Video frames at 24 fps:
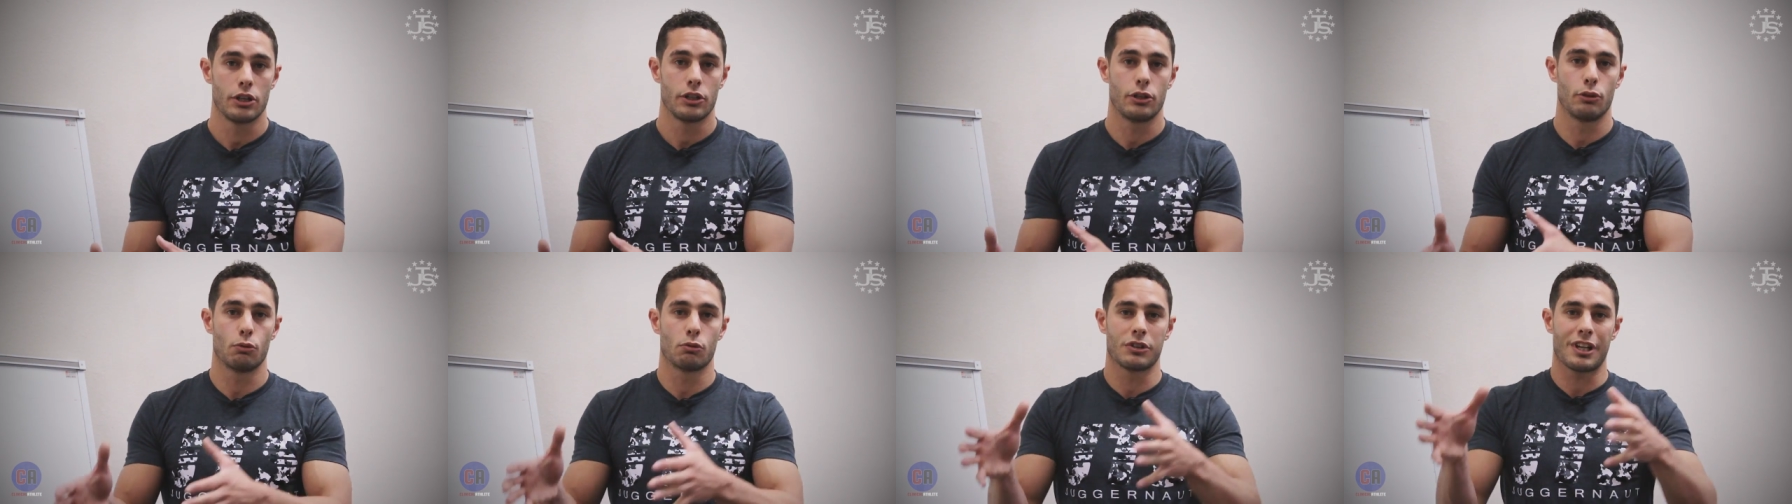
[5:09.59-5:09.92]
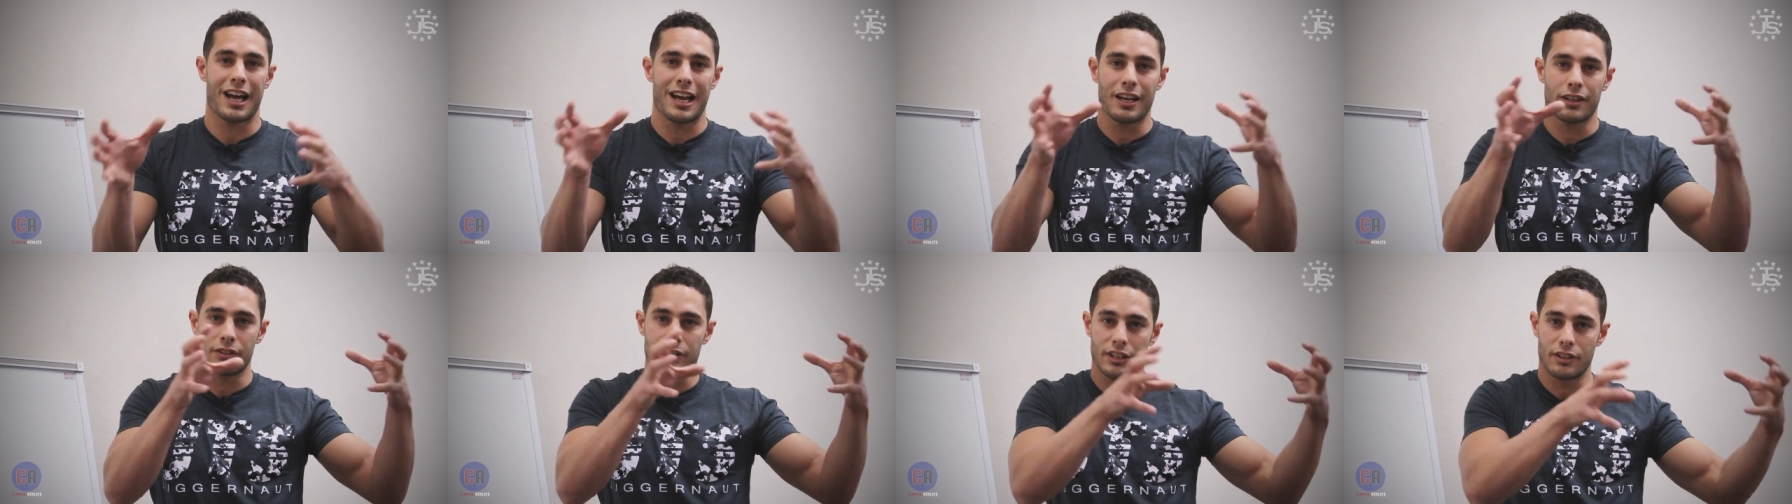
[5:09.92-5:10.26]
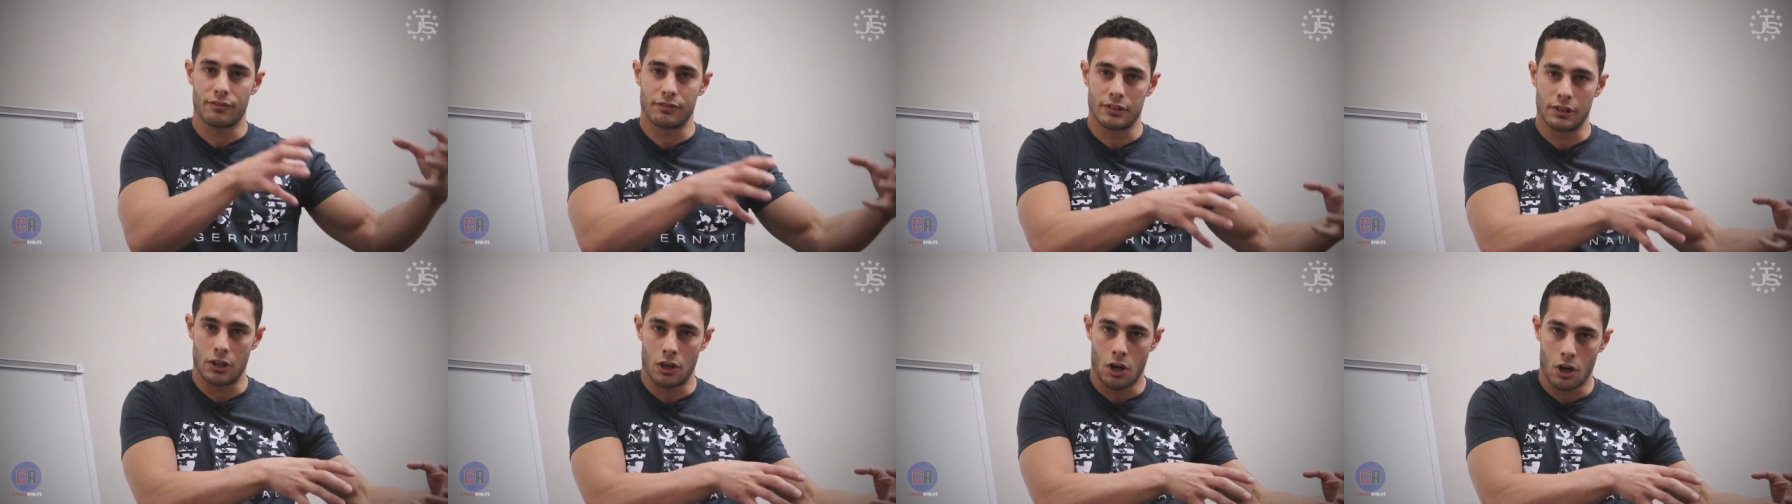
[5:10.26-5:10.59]
you likely
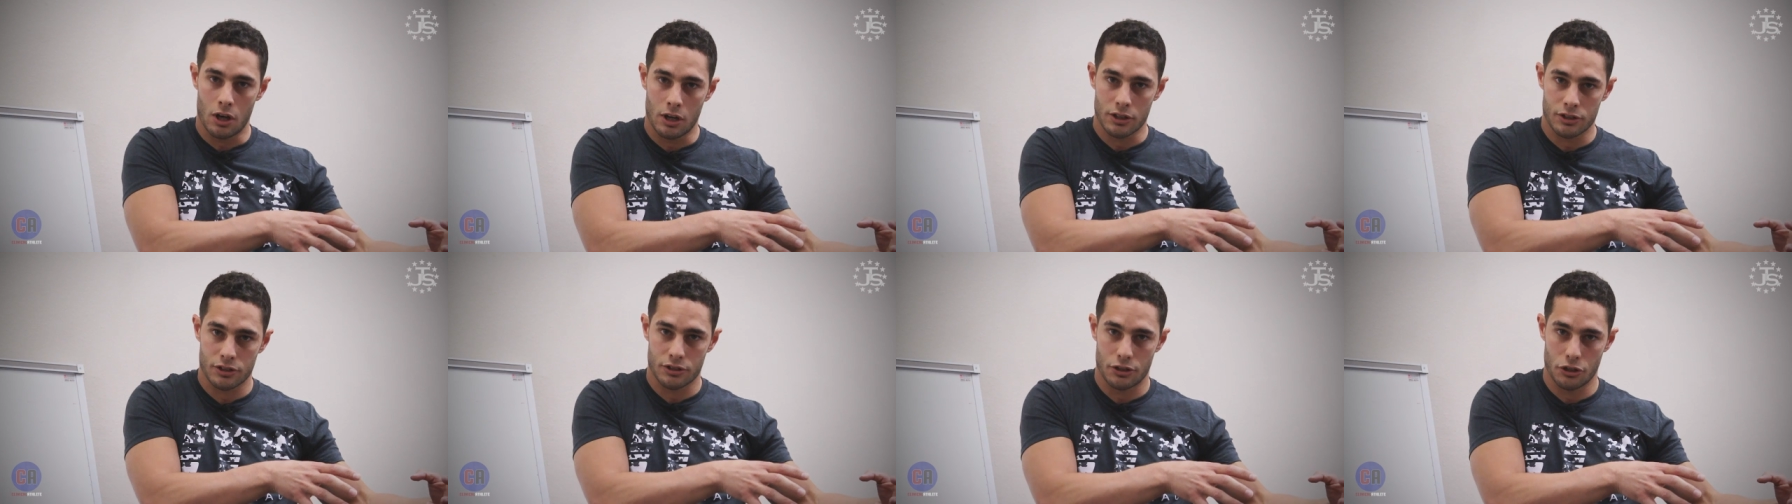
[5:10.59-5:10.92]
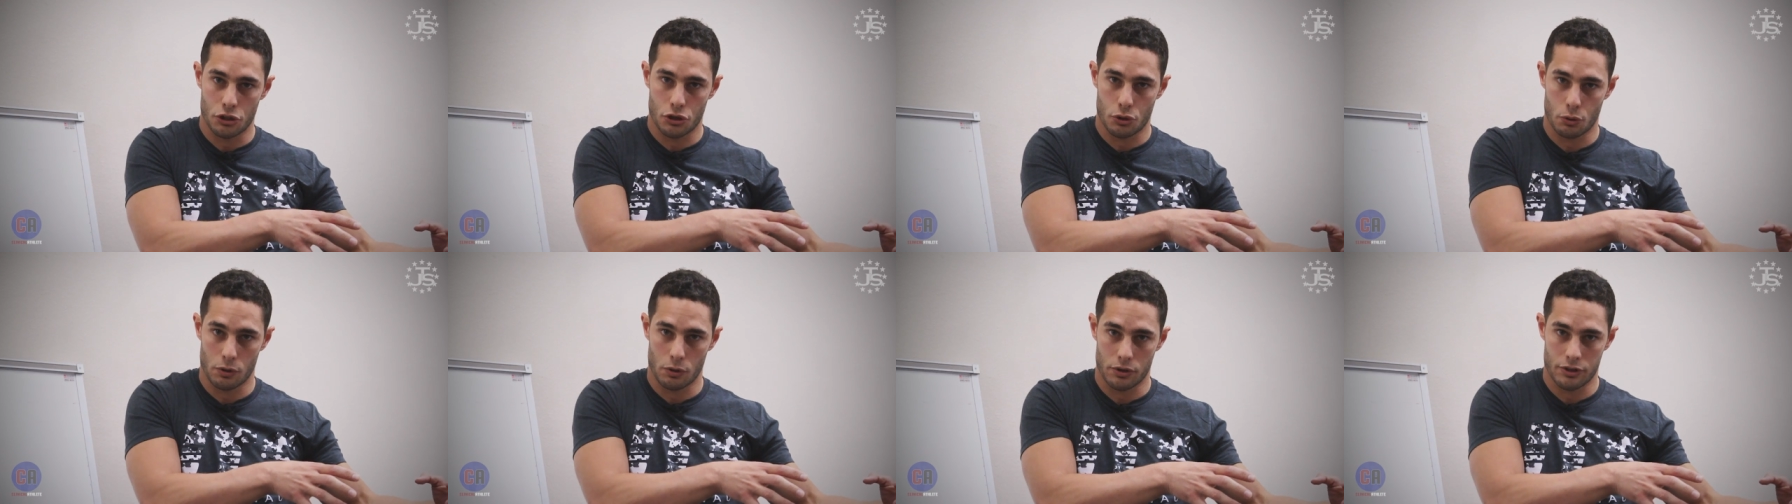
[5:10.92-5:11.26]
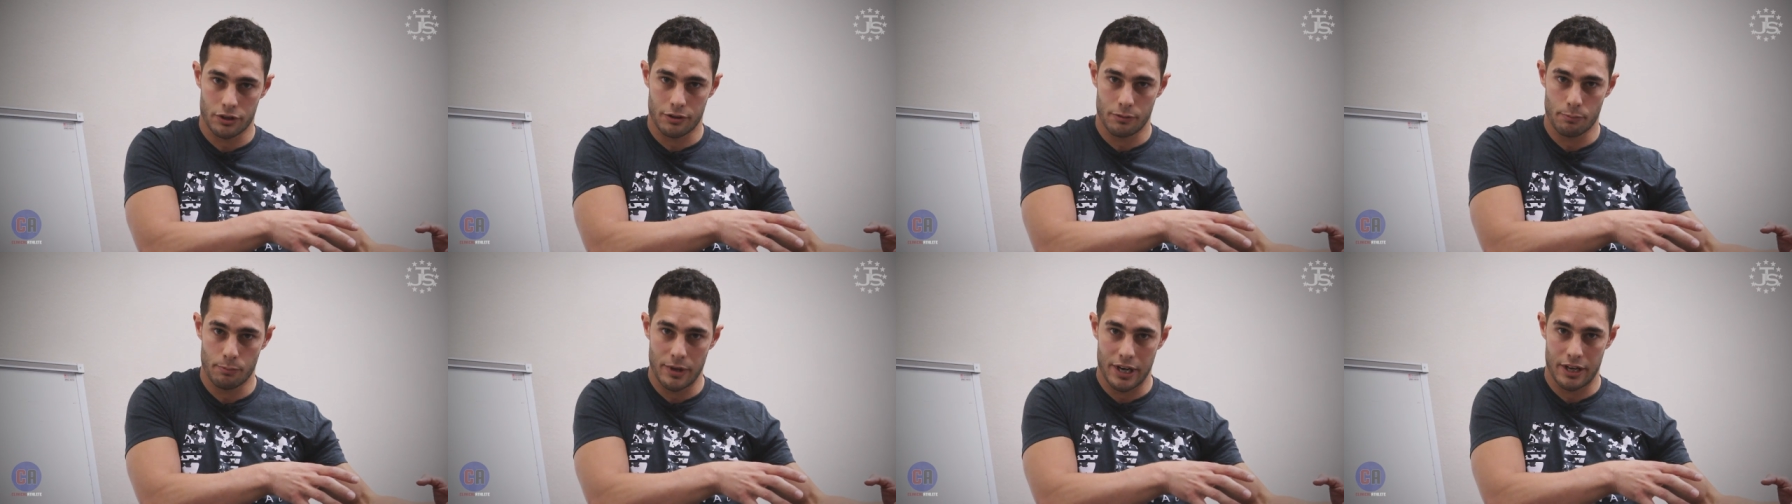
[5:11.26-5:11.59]
have lost the
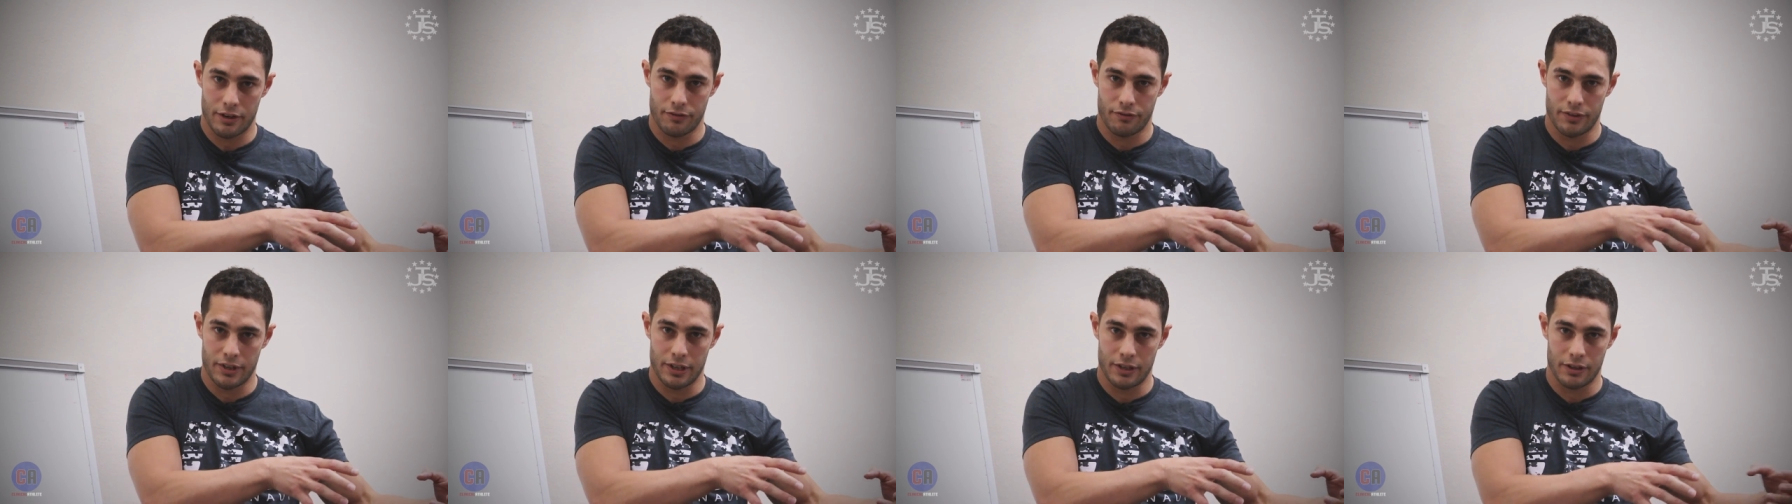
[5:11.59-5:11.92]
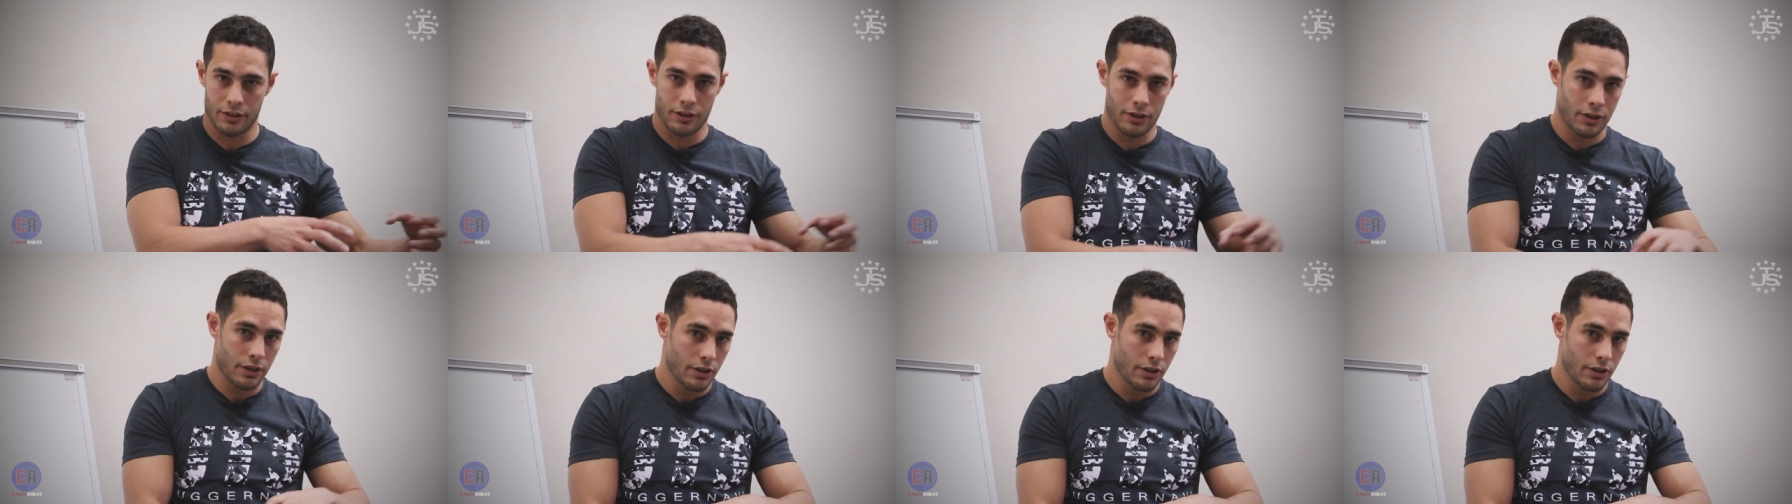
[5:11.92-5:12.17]
short-term benefit